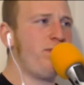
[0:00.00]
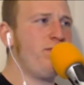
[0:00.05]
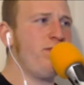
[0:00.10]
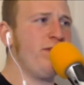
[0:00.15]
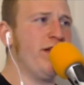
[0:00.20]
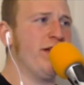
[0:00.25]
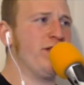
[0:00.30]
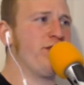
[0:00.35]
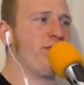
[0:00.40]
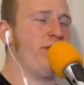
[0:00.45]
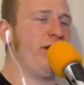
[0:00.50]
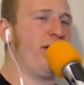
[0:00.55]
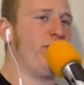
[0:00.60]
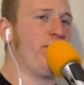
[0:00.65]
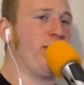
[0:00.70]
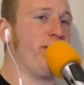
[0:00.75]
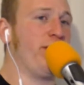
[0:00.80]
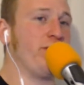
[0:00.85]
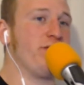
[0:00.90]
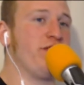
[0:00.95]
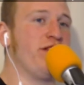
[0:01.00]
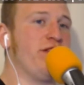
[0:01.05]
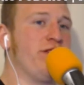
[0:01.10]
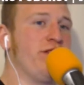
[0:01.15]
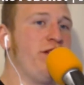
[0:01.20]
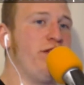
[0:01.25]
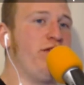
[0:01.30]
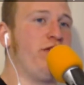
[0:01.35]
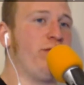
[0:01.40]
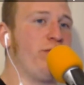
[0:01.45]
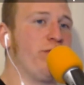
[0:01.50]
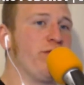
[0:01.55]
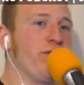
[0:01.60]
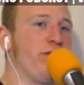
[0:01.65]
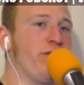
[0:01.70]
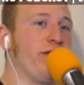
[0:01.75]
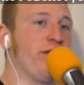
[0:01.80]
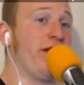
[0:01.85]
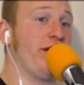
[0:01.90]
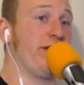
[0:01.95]
it's really one of the most
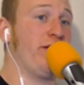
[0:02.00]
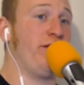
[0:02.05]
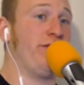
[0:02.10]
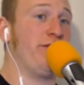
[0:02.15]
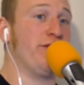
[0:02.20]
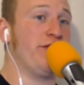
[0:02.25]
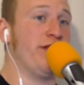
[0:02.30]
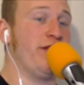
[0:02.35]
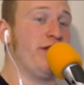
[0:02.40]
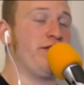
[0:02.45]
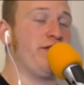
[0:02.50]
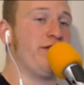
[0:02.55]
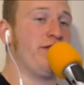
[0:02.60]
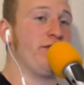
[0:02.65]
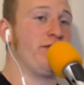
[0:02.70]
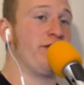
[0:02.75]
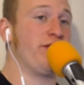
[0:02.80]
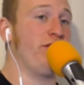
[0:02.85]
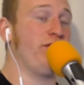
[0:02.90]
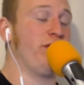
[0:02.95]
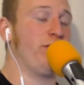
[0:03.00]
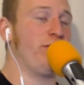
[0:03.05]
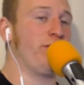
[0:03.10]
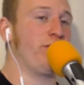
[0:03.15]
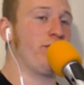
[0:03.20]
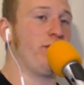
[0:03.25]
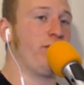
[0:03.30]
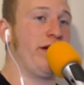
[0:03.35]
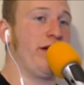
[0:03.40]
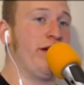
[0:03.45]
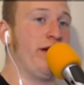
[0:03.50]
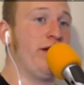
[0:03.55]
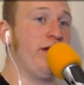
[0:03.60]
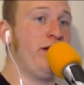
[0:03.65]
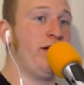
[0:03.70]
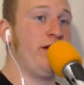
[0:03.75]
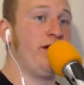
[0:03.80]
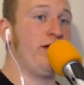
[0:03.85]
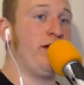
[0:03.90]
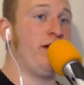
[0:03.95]
self-liberatory technologies or self-liberatory
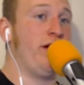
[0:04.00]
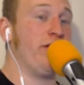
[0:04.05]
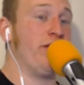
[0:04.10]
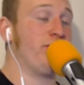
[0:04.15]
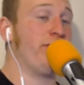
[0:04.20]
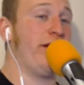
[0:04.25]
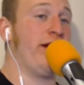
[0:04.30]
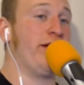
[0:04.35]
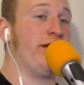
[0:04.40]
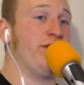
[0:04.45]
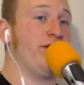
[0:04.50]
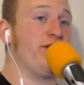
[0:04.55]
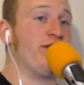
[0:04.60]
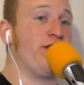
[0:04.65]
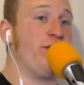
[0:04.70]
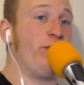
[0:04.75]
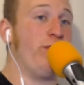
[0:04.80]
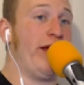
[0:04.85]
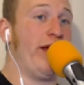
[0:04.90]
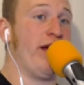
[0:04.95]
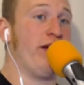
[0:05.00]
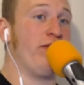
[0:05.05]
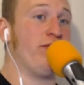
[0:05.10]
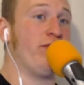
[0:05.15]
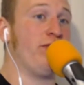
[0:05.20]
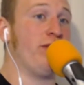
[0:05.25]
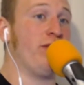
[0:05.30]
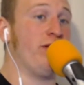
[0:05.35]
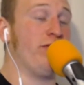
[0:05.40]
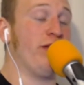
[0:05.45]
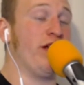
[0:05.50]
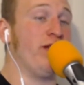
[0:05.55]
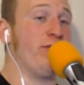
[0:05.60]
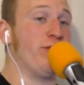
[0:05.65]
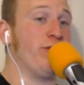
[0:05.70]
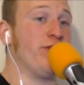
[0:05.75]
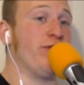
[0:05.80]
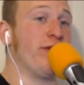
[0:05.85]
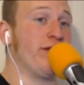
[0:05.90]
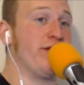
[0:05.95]
uh, strategies that we have uh, available
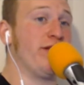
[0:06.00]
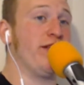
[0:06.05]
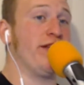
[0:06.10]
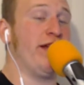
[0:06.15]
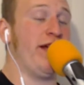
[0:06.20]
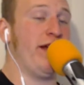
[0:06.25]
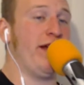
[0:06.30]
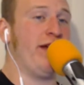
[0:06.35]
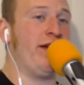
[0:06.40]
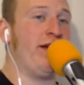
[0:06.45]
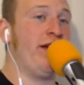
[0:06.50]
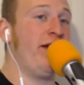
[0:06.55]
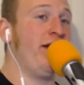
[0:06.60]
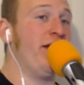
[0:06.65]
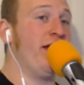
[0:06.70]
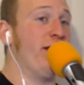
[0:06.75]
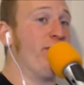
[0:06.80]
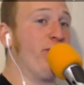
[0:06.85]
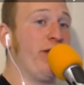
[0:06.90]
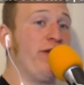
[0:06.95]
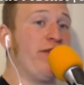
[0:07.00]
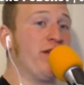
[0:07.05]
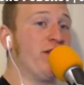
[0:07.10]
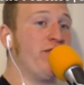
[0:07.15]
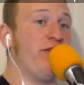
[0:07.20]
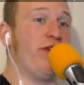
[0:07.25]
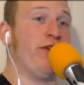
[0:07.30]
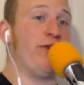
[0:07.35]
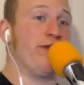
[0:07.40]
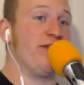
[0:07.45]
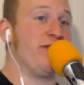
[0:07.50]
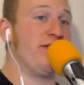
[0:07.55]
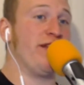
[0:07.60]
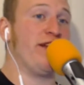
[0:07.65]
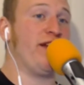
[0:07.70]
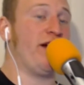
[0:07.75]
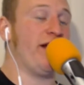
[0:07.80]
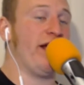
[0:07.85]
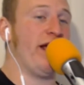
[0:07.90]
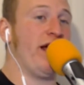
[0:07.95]
to us today. And previous Vonuans did
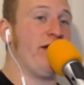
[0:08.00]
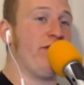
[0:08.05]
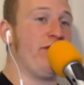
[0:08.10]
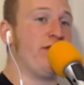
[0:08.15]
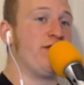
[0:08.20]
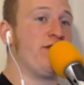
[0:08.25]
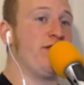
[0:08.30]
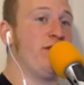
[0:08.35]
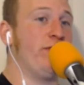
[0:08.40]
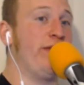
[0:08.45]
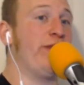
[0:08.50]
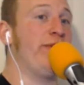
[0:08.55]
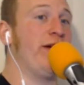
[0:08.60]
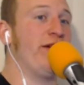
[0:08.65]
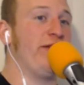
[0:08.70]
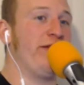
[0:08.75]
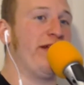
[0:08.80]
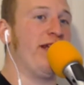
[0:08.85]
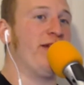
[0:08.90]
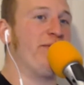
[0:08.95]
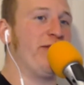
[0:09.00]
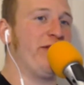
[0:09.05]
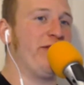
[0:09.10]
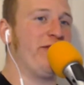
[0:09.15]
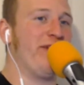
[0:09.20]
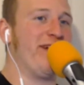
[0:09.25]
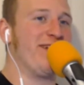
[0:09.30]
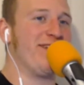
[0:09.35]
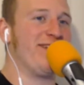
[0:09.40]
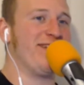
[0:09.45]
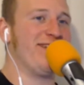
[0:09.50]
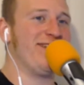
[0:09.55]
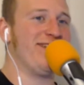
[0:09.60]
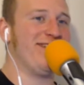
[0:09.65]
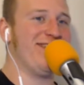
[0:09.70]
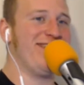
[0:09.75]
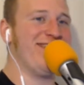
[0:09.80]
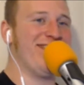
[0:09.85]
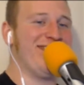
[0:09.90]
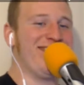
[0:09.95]
not have it, so we better him utilize
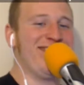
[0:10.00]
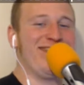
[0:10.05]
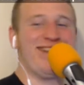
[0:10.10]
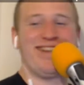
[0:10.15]
it.